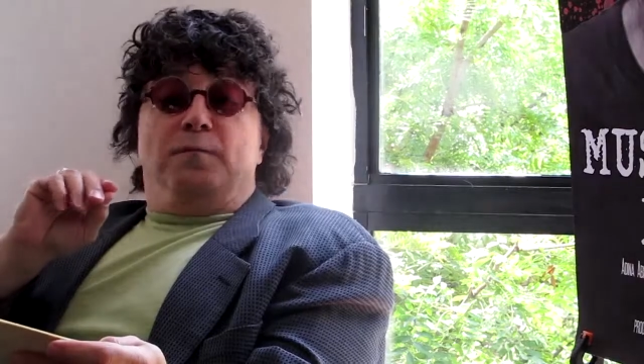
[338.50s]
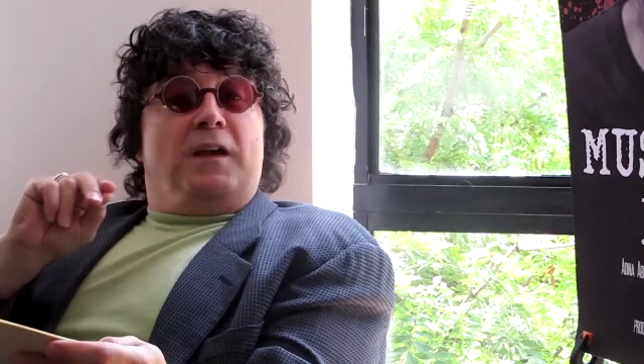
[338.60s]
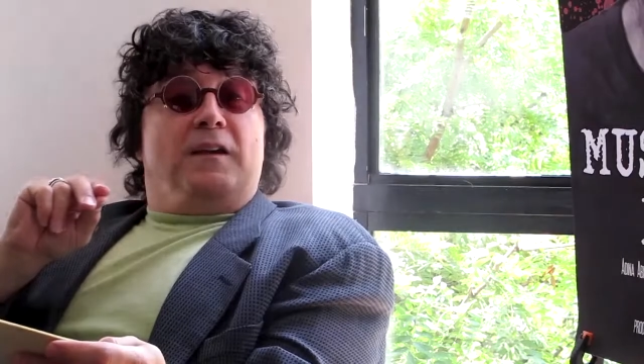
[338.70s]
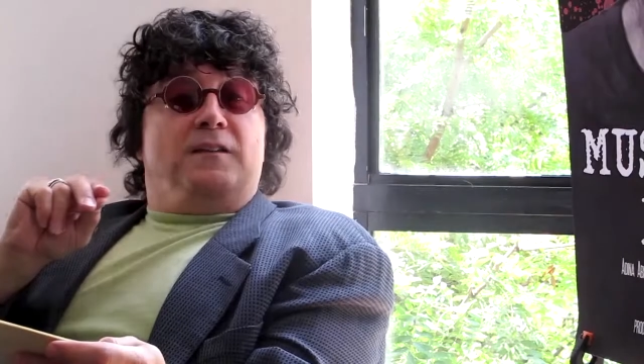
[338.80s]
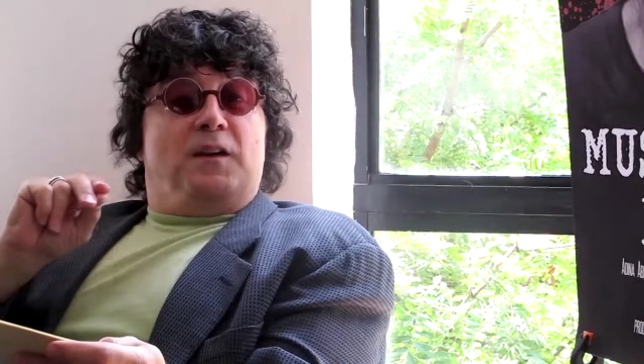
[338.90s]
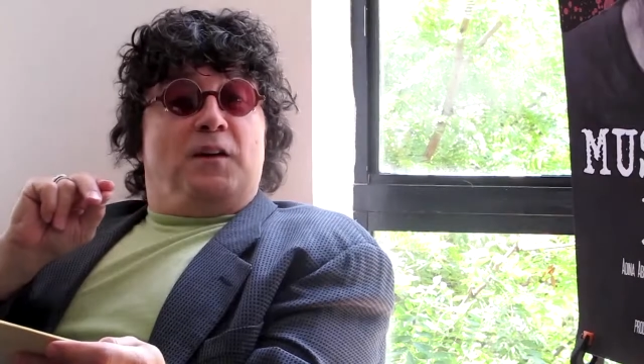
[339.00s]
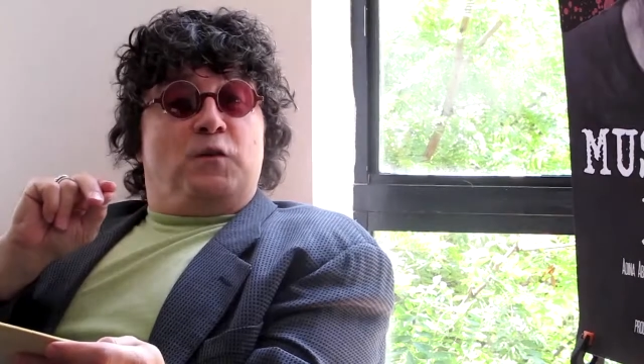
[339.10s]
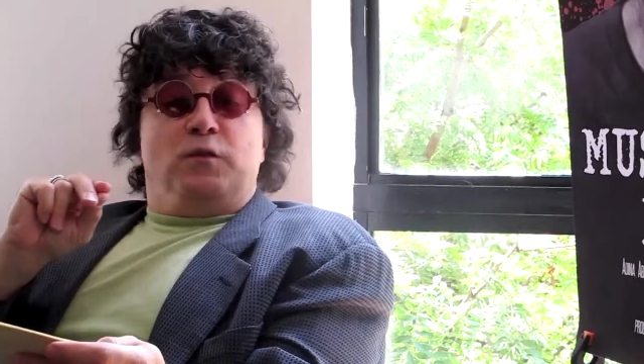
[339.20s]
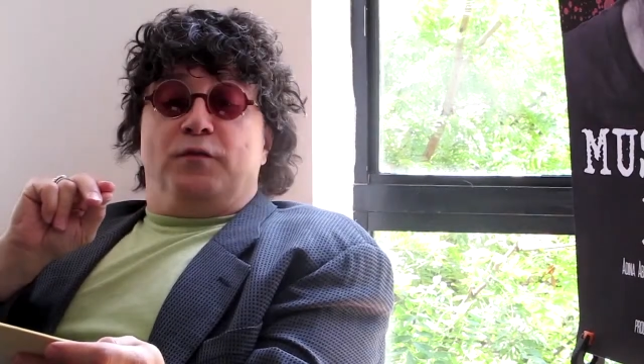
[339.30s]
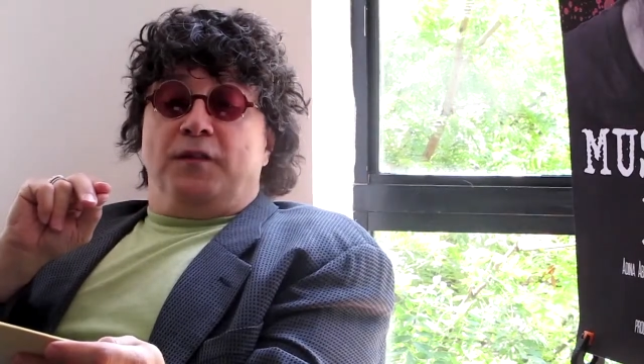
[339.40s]
makes a
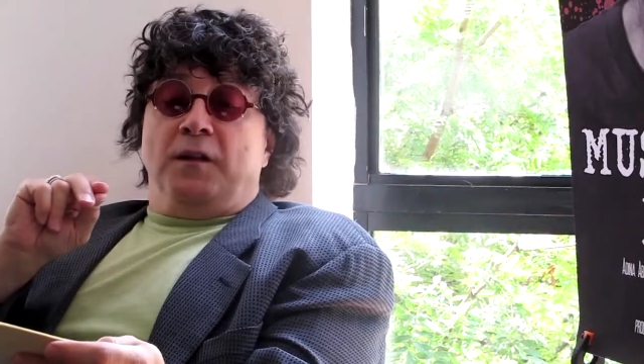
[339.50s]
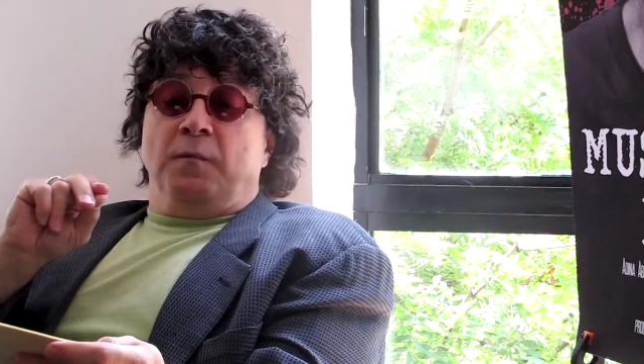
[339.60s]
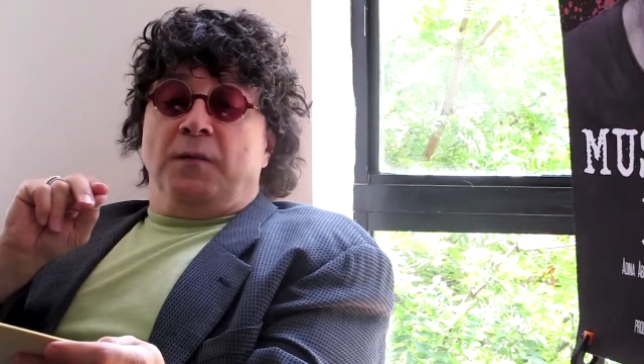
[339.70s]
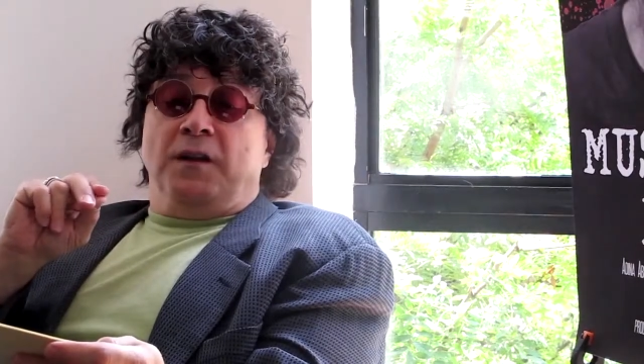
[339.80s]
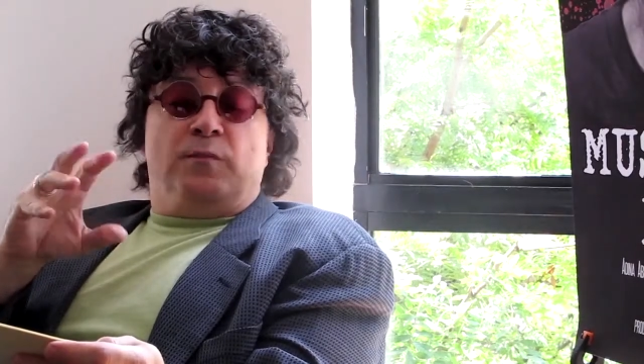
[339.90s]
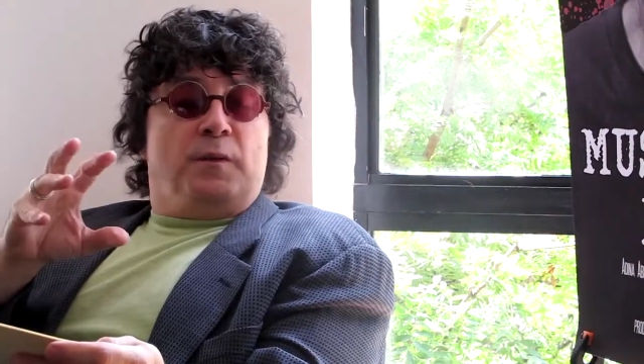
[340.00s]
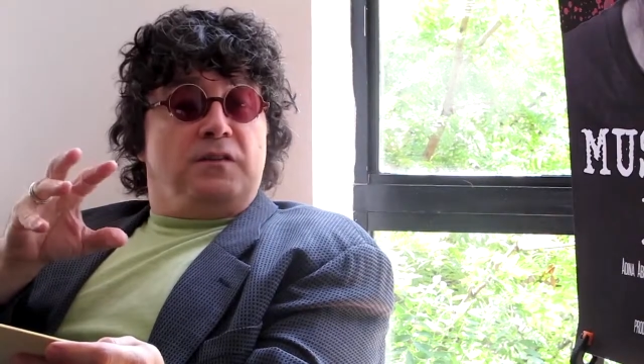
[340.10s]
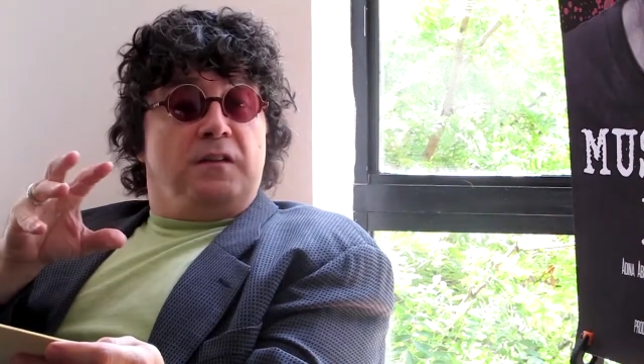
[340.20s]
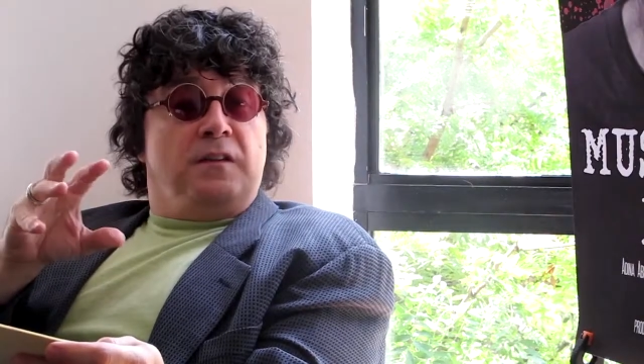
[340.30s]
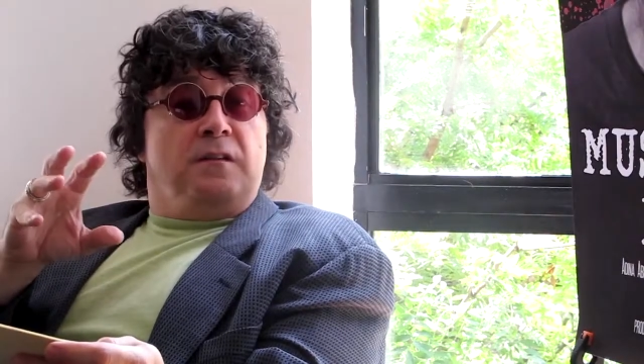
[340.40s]
good film,
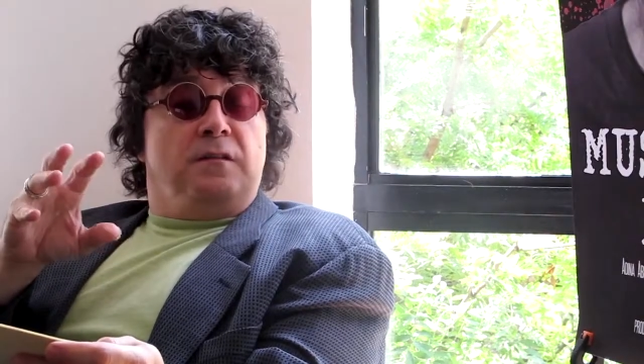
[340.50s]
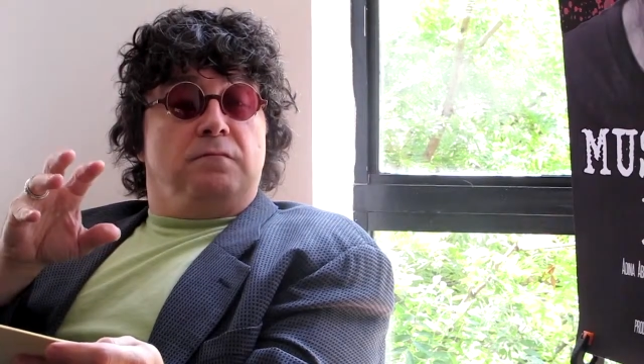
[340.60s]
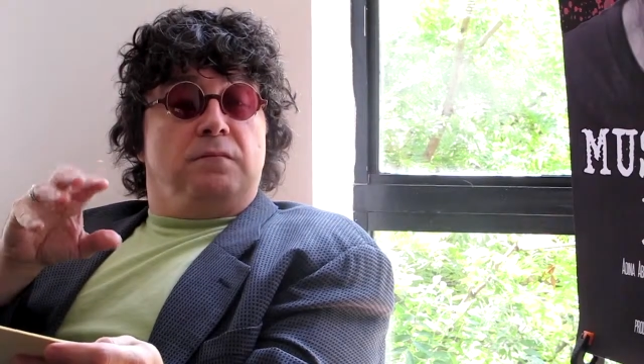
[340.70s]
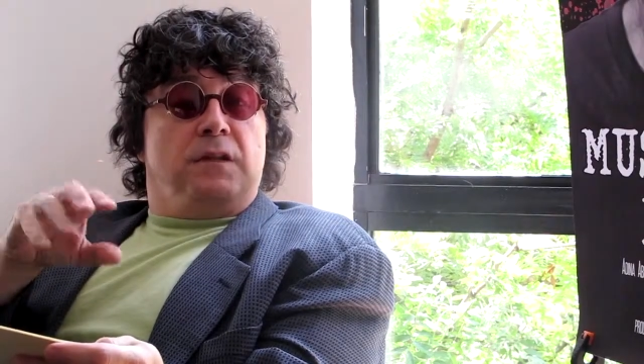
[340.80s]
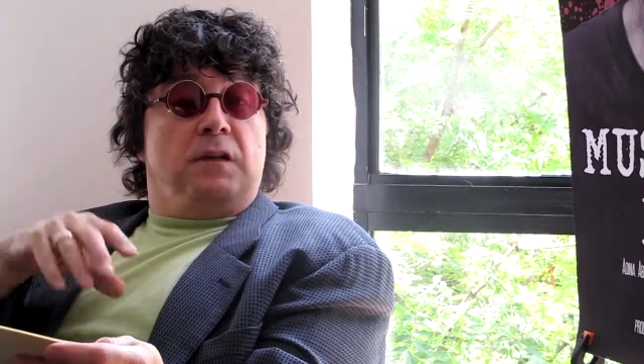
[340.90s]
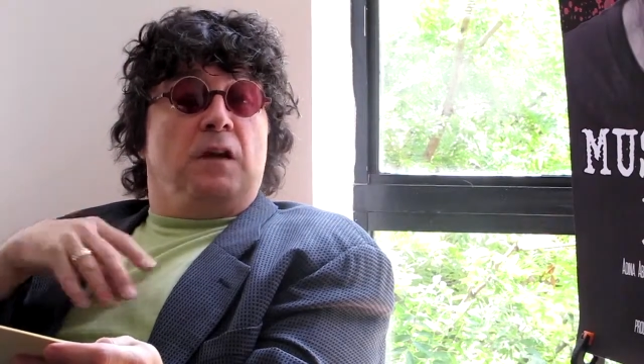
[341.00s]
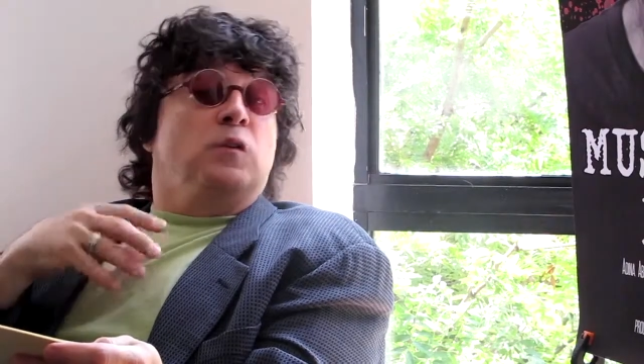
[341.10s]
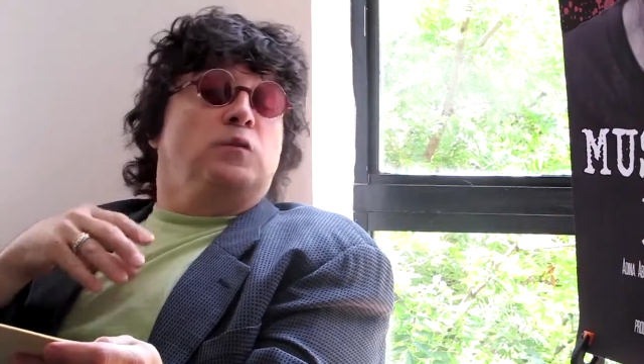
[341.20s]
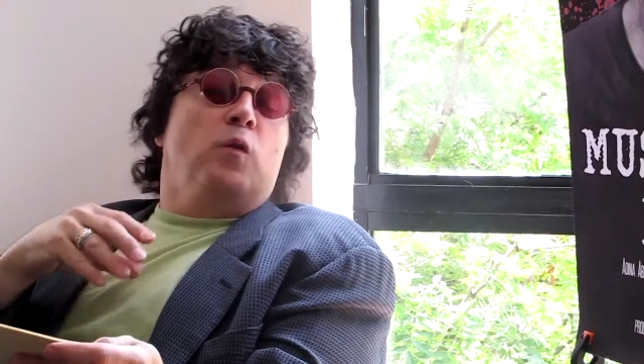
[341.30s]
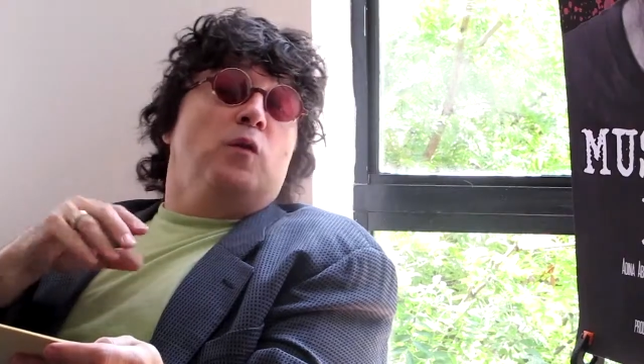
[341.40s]
especially a
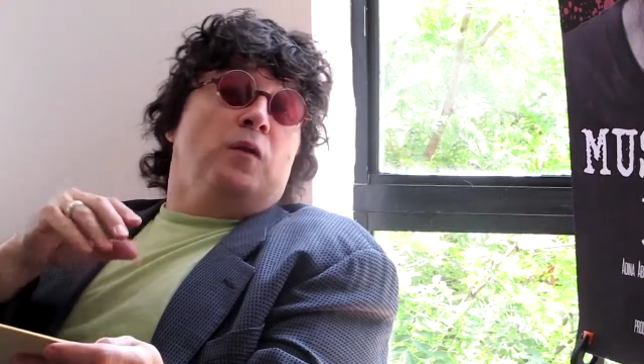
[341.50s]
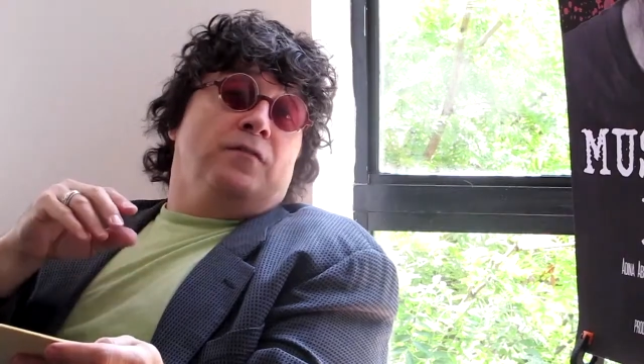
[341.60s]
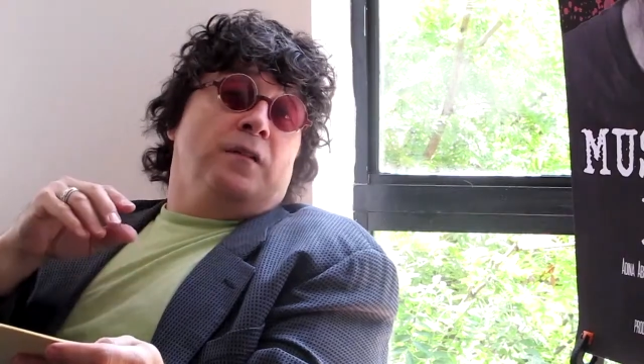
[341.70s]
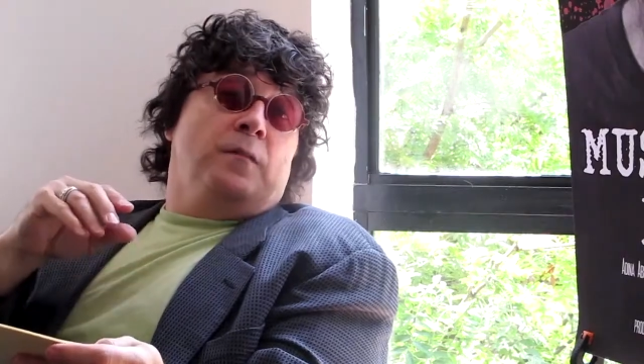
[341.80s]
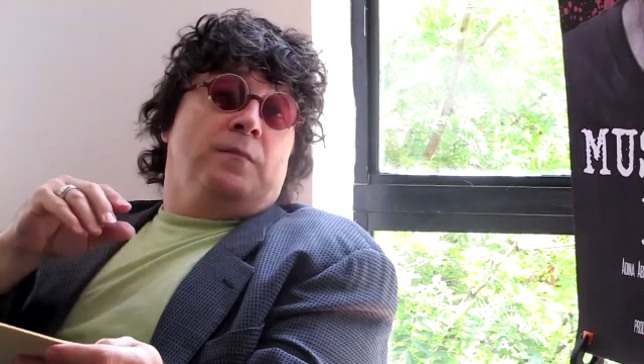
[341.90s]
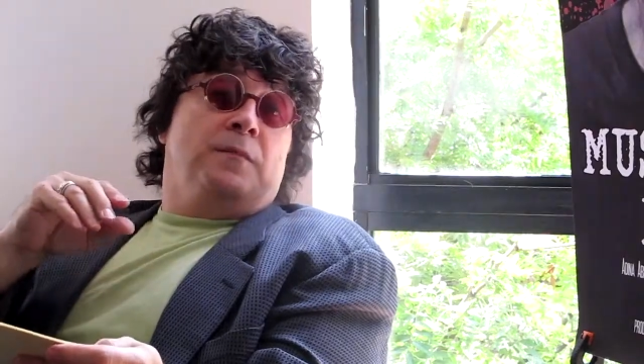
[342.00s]
good horror film?